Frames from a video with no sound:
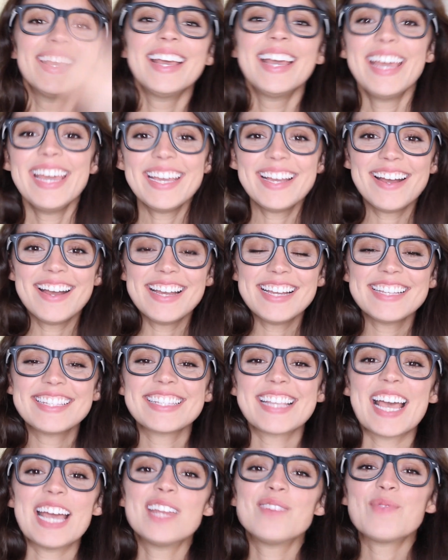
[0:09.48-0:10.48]
Hey guys,
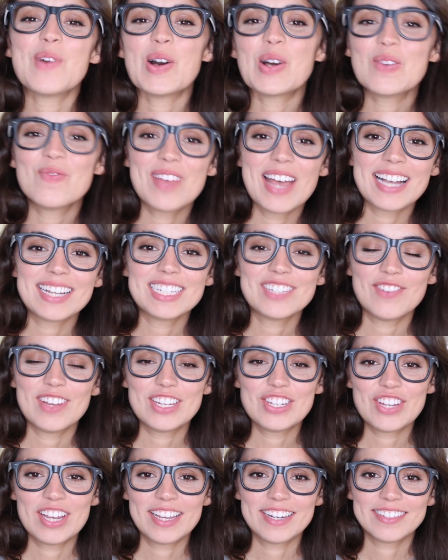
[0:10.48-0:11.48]
and welcome back to my
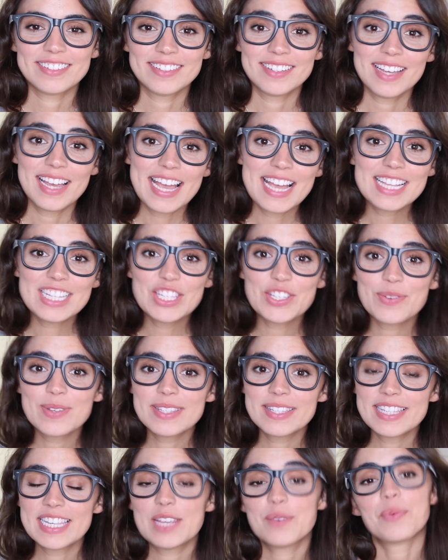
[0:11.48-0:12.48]
channel. As you
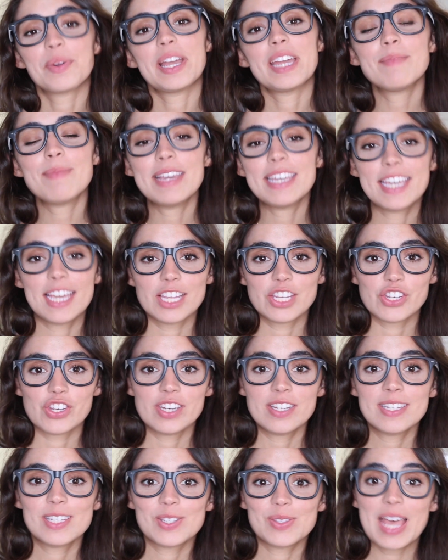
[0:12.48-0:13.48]
can see, we're in my
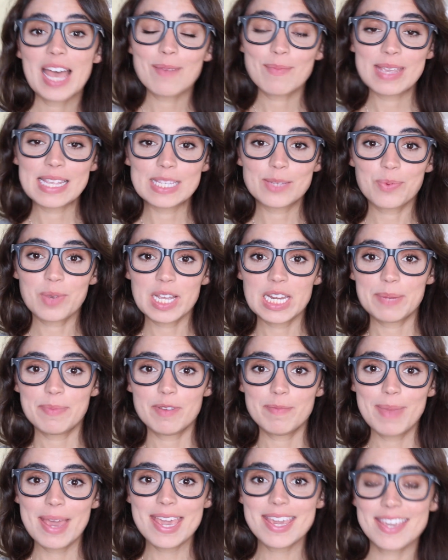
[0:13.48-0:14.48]
kitchen, so that means we're gonna be
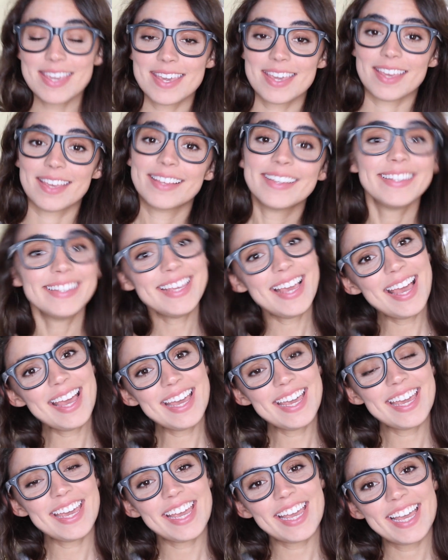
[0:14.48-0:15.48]
baking.
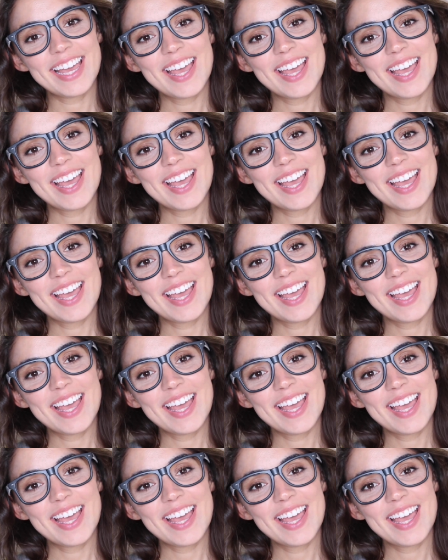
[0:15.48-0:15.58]
Yay!